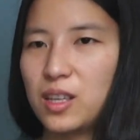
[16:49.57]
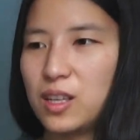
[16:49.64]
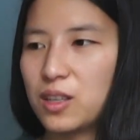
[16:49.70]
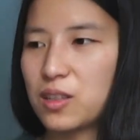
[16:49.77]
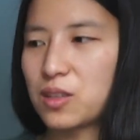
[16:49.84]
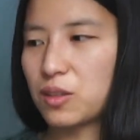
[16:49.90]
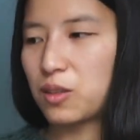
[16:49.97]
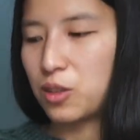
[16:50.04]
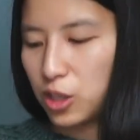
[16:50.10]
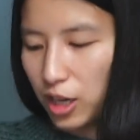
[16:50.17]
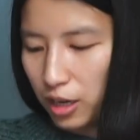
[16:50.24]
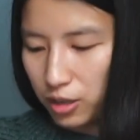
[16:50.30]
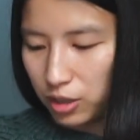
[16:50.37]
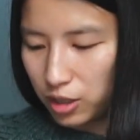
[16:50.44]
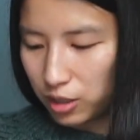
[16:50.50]
it is a little
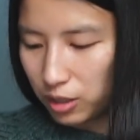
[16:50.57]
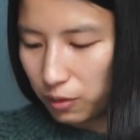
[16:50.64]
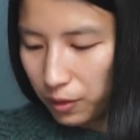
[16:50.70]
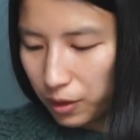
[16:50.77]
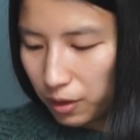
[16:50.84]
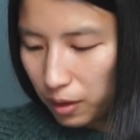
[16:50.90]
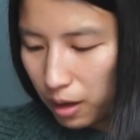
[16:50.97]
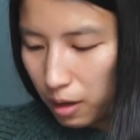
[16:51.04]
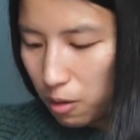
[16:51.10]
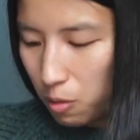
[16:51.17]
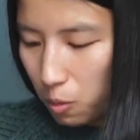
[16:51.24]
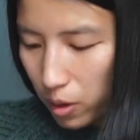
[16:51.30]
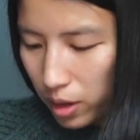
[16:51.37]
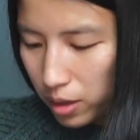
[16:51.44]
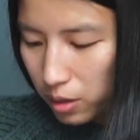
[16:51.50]
challenging to figure out
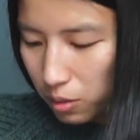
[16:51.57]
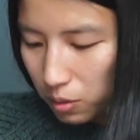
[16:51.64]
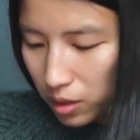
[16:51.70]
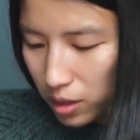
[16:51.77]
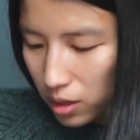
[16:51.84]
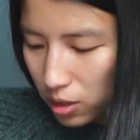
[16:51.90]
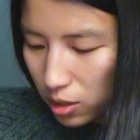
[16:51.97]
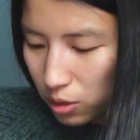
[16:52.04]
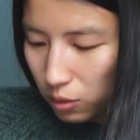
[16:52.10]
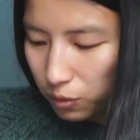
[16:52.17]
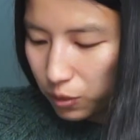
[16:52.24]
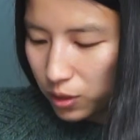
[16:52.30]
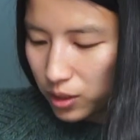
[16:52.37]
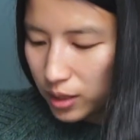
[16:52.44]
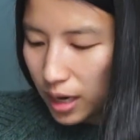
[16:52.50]
what you need to do
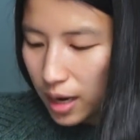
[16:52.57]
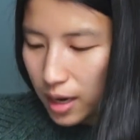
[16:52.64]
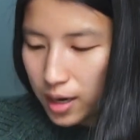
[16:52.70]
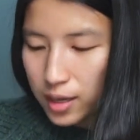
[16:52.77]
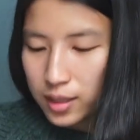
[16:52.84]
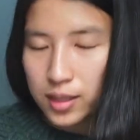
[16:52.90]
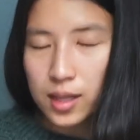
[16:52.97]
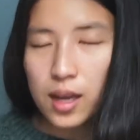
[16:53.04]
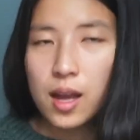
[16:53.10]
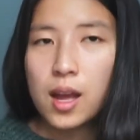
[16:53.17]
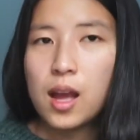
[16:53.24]
for size.